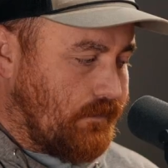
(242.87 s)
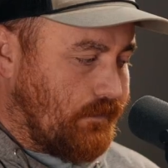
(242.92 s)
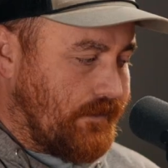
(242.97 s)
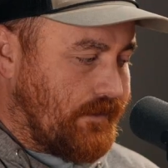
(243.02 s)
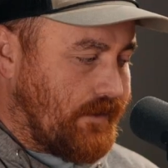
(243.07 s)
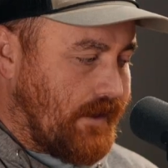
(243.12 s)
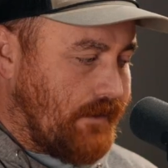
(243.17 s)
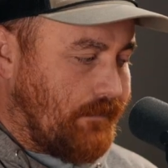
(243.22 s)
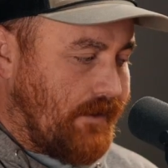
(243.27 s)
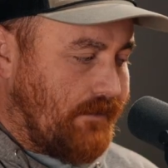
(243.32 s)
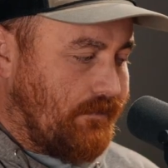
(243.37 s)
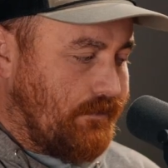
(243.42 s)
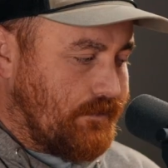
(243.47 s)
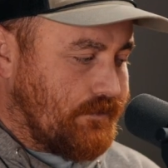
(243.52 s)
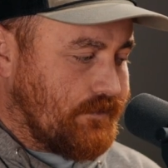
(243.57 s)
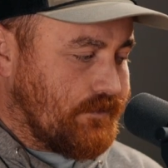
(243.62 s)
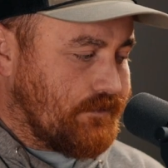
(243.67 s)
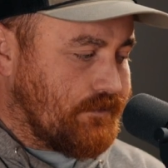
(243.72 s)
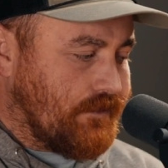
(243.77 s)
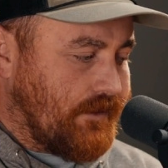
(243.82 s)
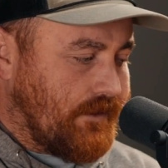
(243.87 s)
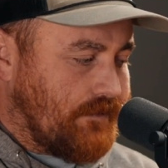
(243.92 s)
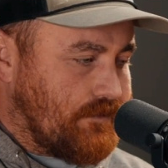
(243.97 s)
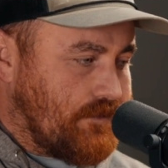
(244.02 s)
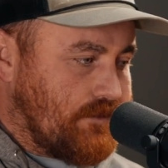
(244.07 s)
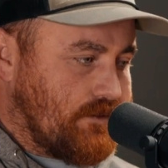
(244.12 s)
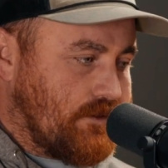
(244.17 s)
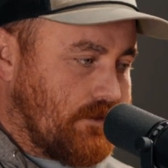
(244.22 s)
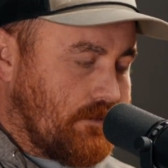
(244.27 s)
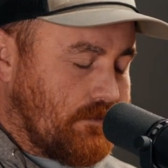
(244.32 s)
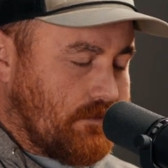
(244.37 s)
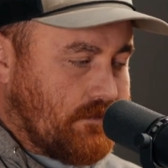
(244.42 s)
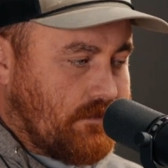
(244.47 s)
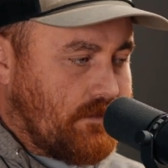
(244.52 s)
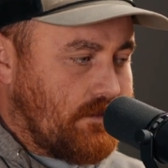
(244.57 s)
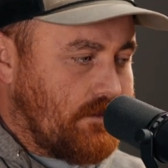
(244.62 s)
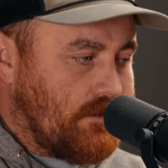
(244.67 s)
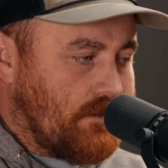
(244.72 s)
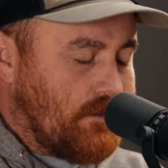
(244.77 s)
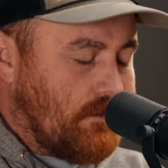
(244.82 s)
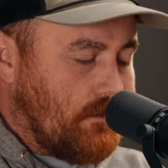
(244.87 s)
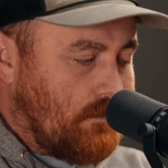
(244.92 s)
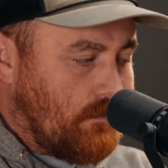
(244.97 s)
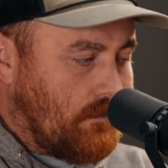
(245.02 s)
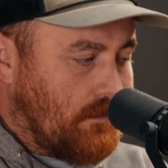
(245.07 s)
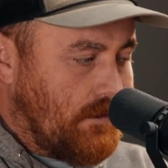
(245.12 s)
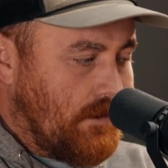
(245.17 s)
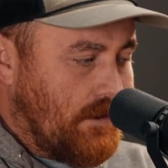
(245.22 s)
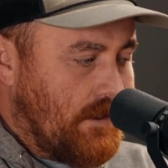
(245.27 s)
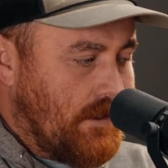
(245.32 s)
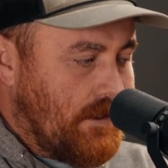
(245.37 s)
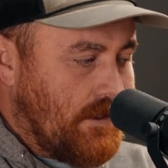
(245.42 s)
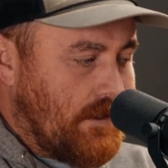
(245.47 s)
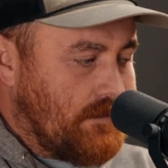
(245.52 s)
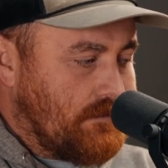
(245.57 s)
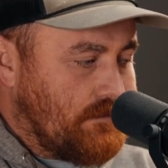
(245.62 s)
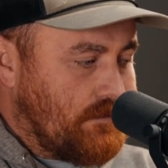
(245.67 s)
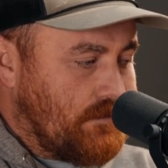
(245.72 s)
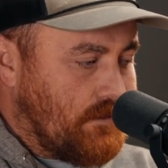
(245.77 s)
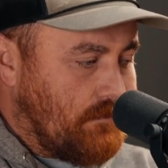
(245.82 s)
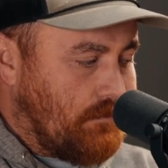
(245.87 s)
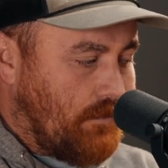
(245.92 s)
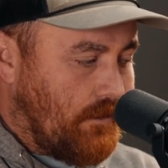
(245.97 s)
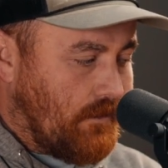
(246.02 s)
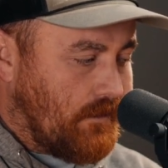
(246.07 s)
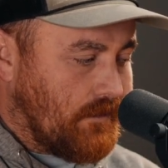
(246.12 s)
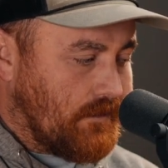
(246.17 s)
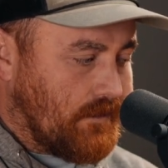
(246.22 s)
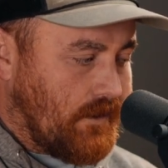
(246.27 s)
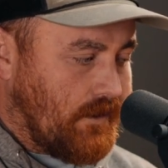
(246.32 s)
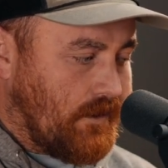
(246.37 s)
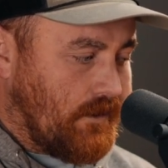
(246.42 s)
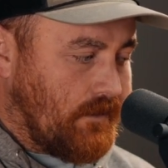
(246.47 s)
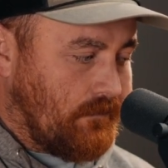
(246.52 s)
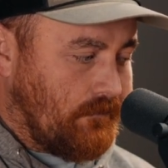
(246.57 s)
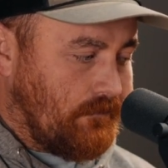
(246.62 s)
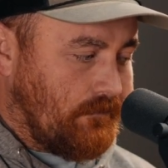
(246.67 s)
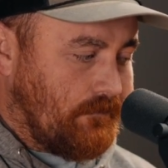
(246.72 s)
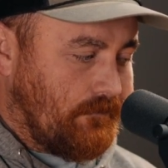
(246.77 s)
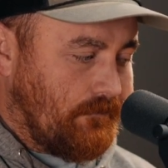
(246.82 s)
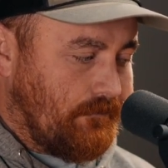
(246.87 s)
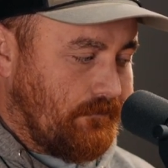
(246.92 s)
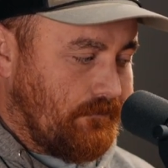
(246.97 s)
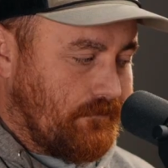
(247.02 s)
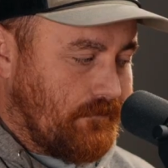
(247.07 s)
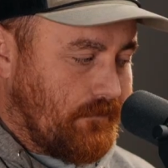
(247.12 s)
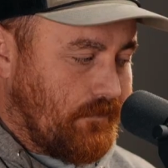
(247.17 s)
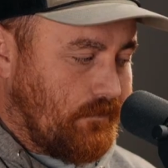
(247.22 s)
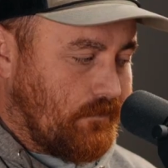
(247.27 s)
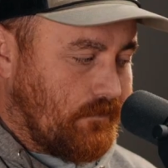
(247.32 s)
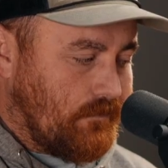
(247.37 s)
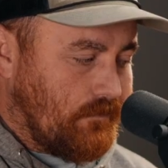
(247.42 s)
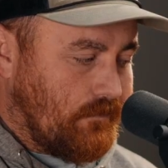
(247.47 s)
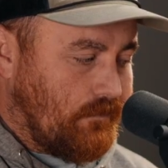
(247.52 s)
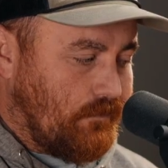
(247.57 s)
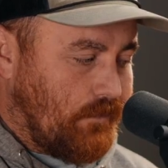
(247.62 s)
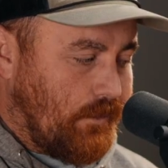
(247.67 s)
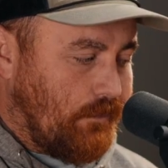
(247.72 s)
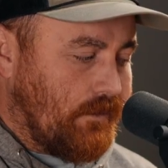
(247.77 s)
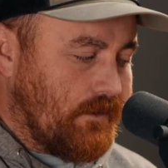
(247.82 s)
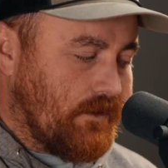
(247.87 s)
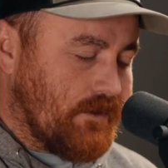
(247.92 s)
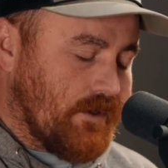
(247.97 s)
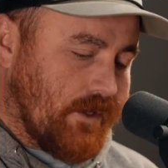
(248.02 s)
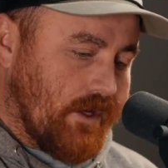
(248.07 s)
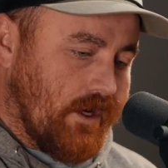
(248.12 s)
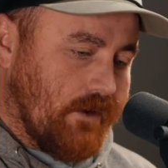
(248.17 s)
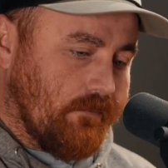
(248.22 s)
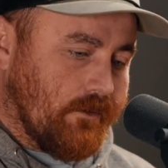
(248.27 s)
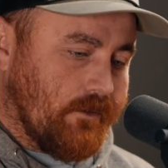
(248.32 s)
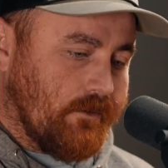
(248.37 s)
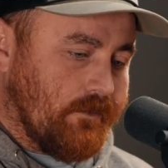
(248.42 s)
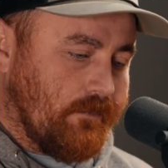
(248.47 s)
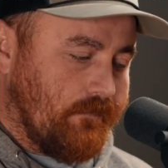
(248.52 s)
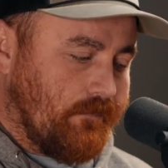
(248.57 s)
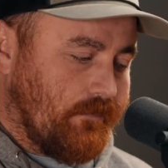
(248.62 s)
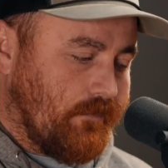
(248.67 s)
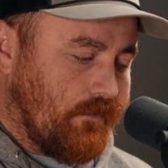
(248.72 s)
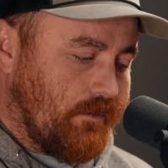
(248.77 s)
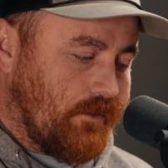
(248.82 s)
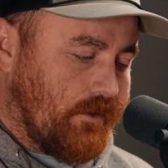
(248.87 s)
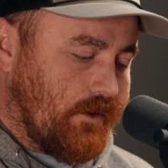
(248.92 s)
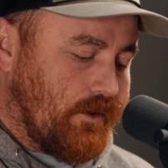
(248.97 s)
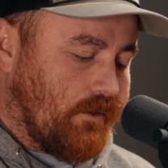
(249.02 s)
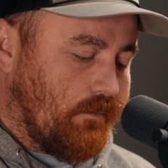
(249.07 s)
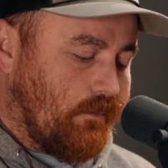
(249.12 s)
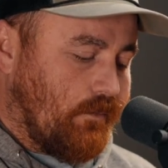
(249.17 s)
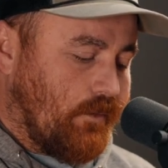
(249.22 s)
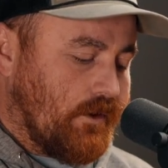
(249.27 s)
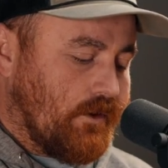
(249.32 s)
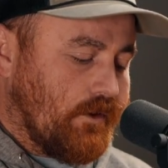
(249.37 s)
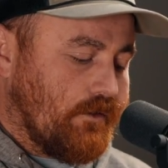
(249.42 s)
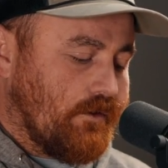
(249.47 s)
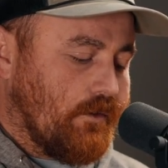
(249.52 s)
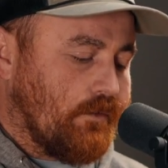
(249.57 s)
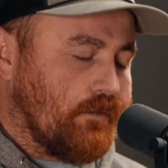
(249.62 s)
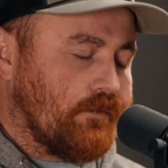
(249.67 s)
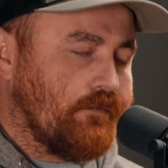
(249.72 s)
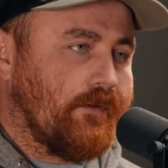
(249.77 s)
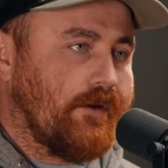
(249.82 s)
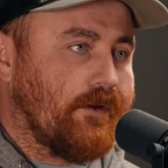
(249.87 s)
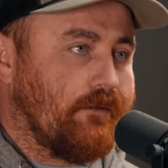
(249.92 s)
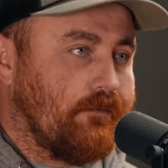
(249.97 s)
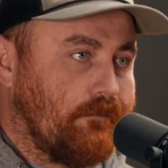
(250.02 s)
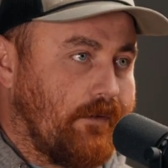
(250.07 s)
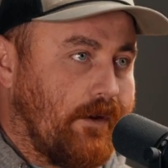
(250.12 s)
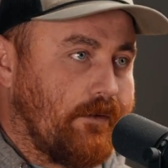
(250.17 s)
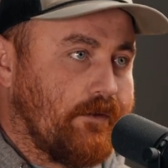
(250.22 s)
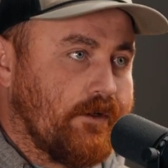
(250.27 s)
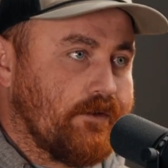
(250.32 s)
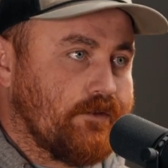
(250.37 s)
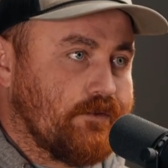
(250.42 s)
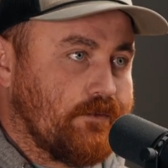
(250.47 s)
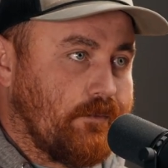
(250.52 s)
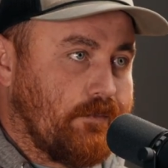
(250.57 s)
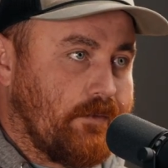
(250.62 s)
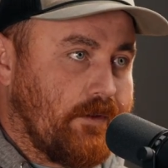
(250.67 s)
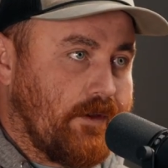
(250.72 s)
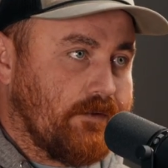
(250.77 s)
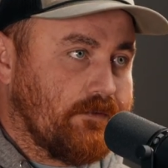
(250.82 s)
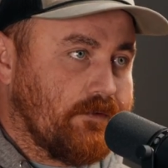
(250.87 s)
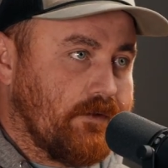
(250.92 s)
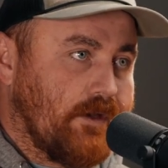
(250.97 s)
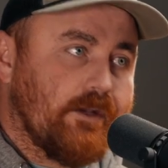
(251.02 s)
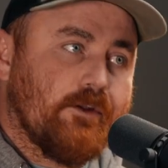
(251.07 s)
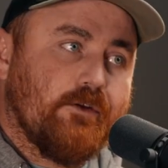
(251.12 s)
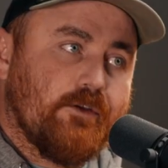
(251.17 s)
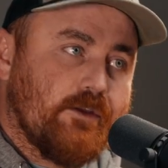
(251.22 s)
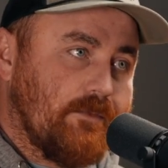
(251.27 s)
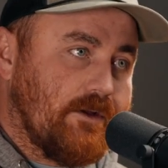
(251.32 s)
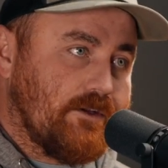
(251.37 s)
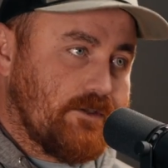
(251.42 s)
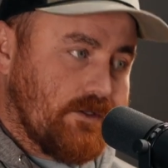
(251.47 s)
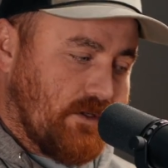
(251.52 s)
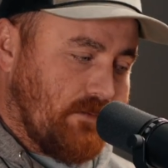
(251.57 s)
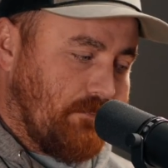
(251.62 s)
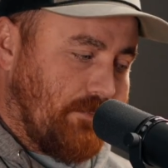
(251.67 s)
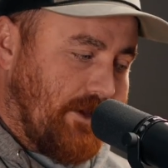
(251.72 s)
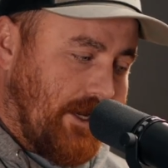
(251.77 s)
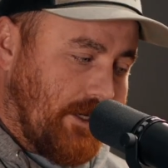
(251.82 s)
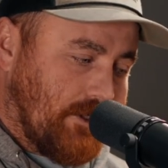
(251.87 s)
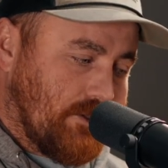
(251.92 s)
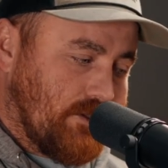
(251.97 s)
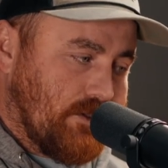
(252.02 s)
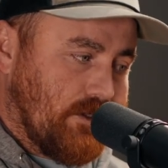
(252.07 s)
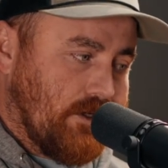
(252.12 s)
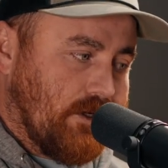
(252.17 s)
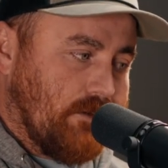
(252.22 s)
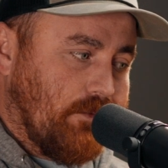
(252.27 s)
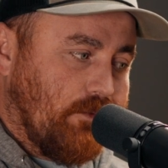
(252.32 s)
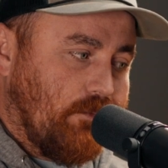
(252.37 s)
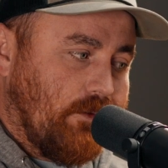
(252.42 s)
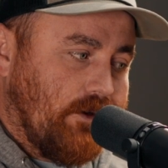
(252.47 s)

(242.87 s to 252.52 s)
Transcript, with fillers: with that, maybe we should transition, you know, into the part of we wanted to cover you know what are those foundational things i know you mentioned compaction here but yeah.